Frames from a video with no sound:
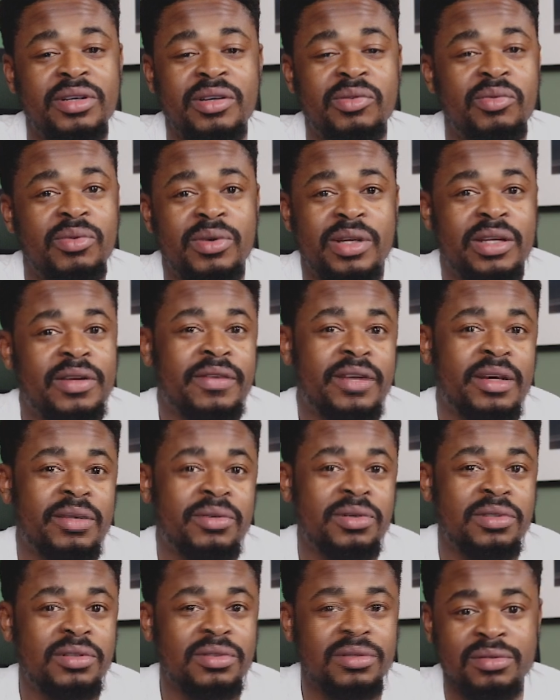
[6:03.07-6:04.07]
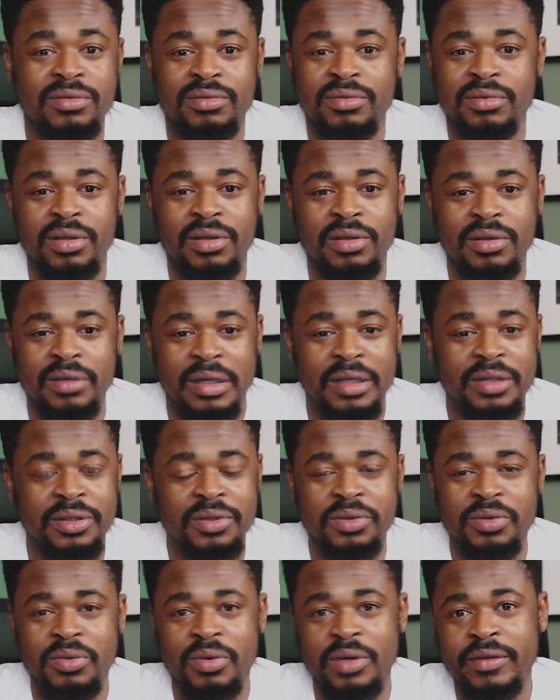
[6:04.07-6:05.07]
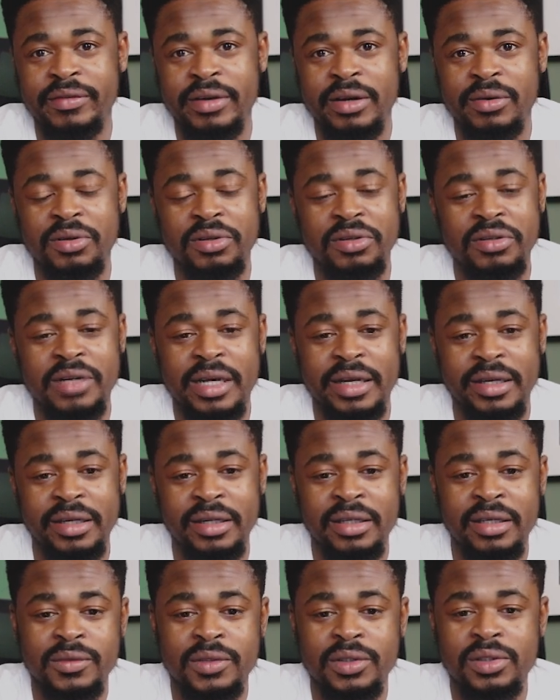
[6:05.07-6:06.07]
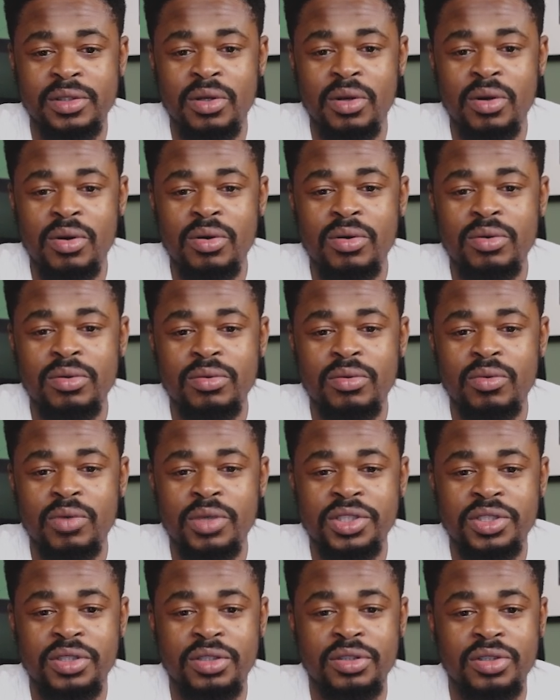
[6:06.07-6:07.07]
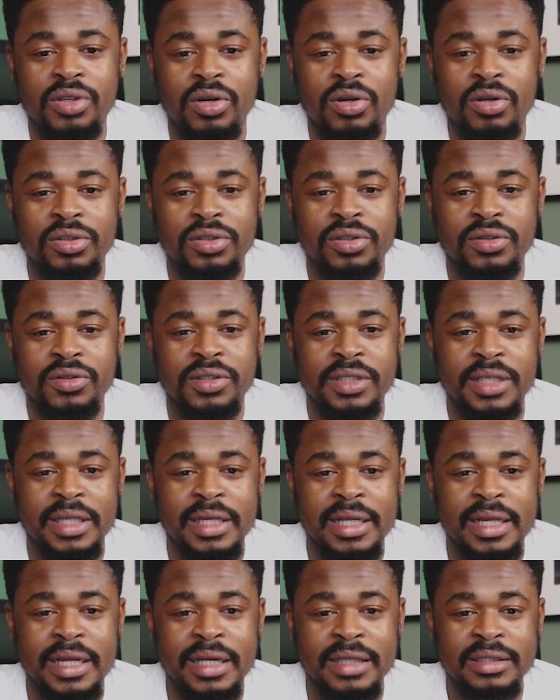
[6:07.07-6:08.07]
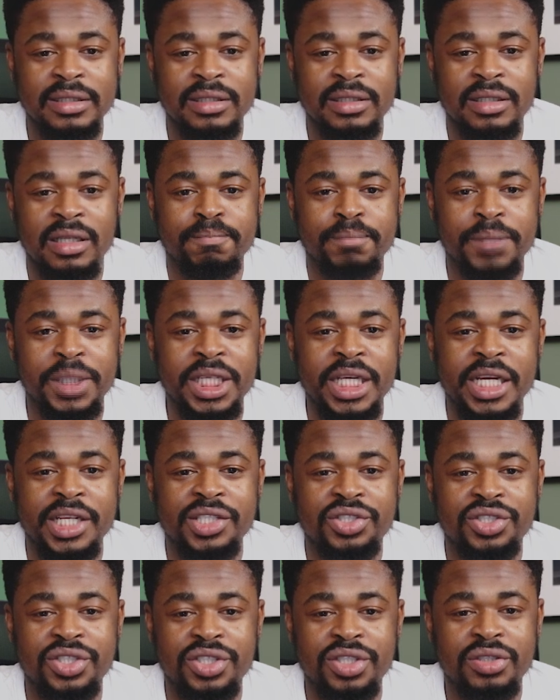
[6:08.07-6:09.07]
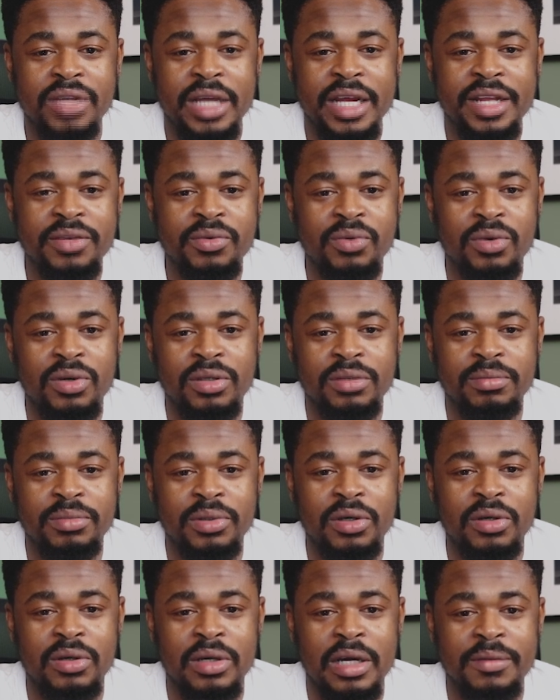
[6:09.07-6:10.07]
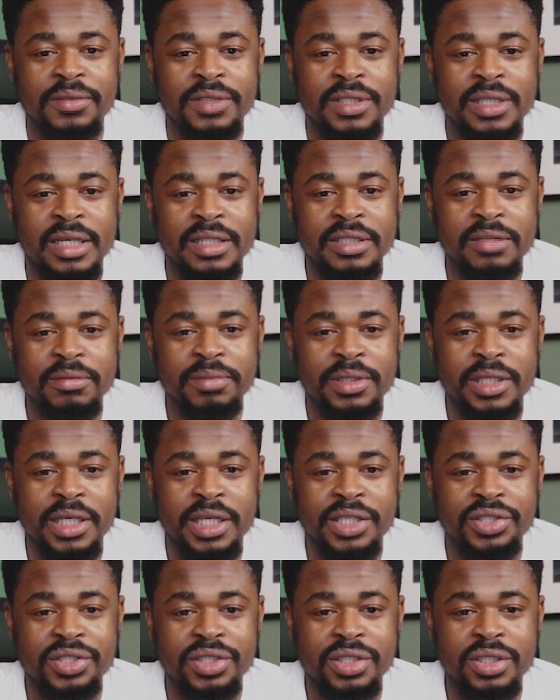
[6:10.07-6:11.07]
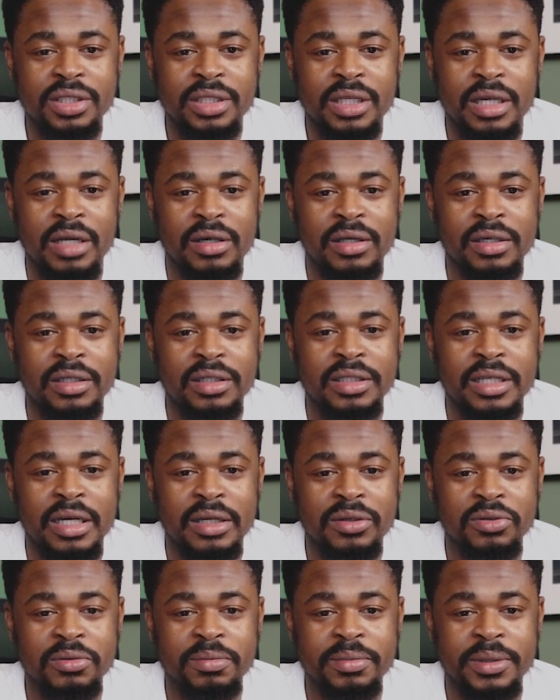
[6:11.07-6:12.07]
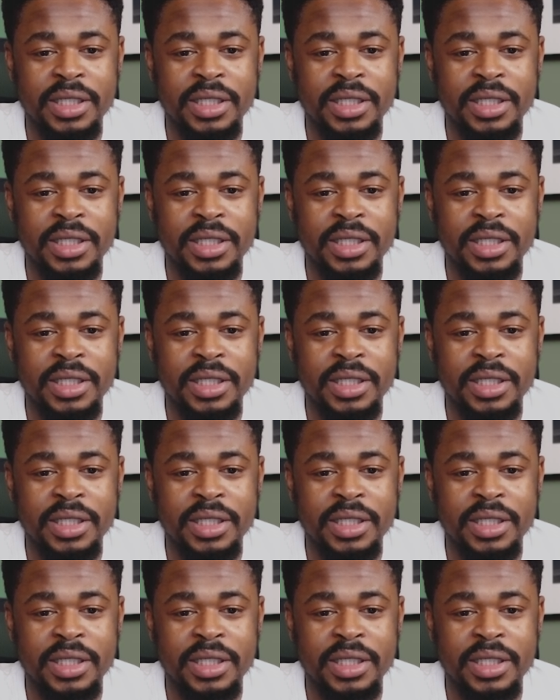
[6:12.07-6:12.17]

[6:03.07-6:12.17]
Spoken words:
or whatever you want to, I don't know, whatever I want to write. So once you're done, you select PNG, anyone, but I'll be selecting PNG. I'll click download